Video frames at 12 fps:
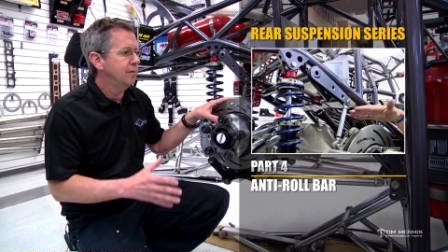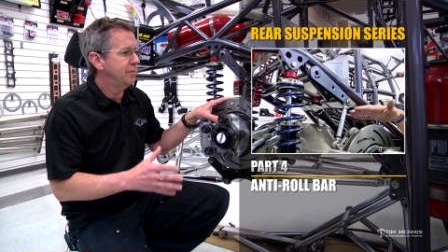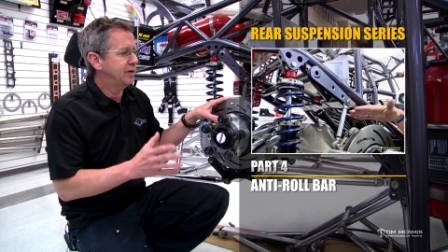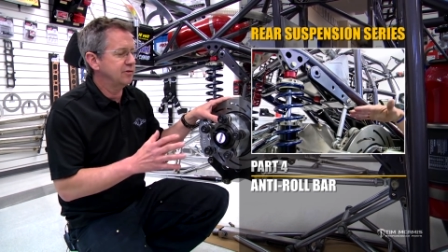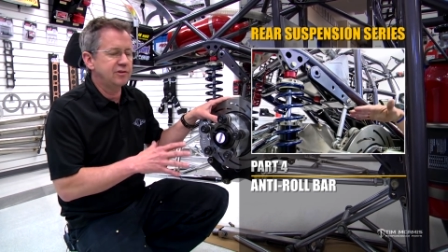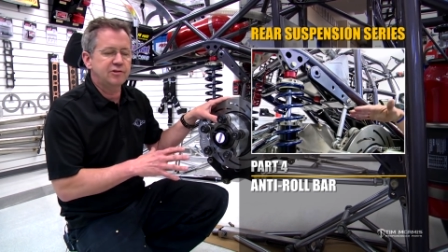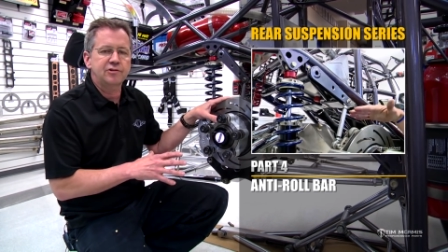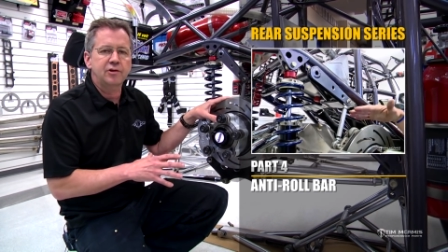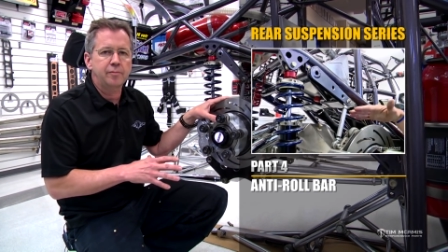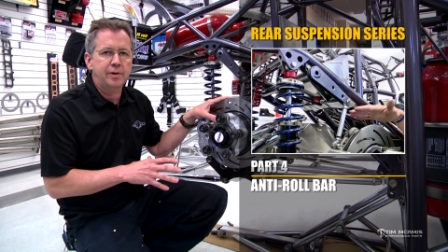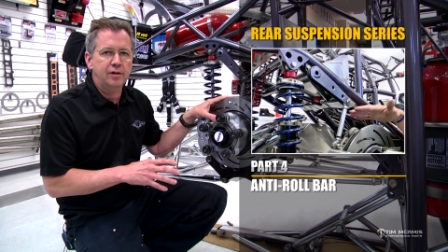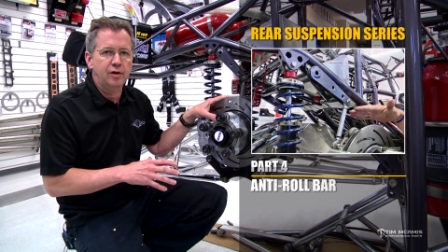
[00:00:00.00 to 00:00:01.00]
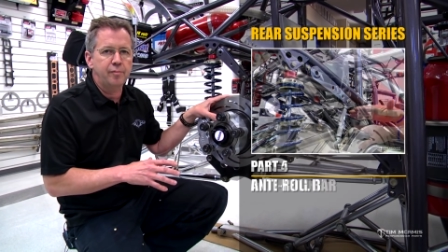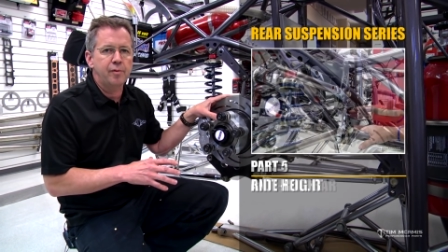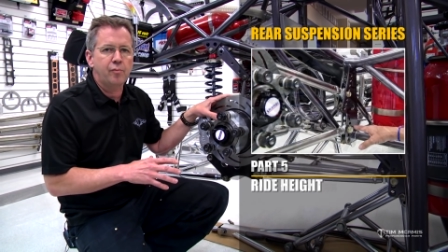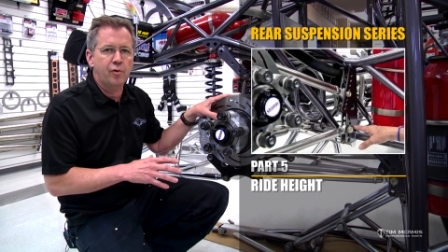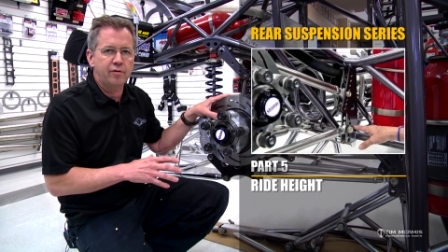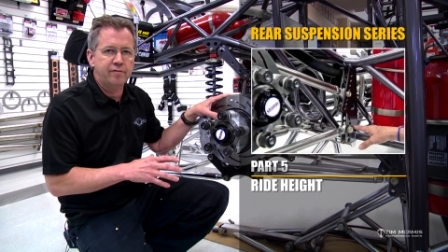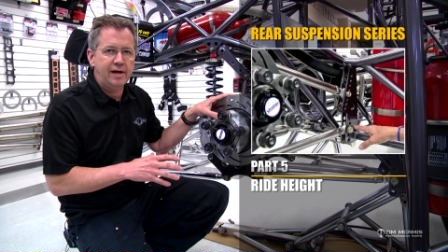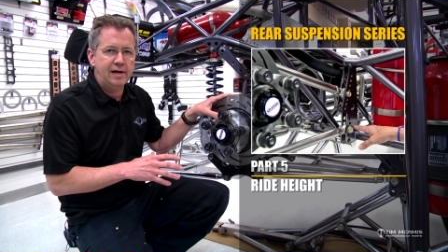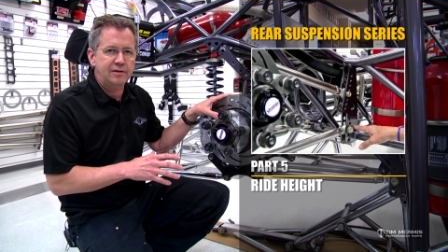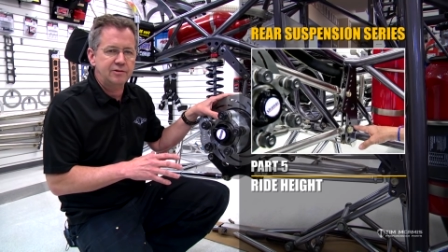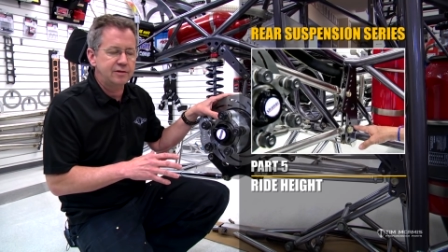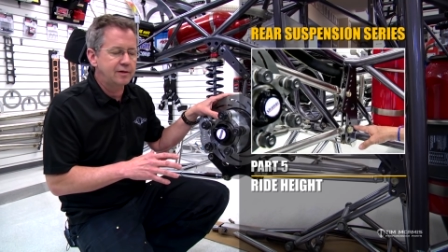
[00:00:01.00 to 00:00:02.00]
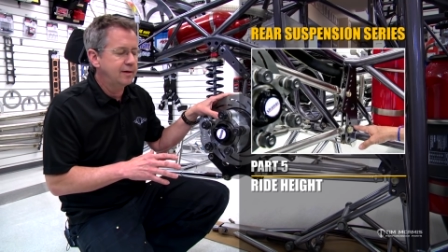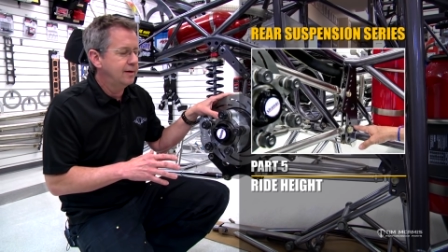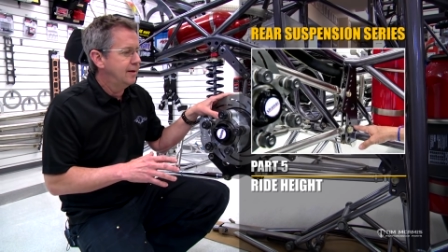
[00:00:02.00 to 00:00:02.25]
because this is going to be a little bit more advanced.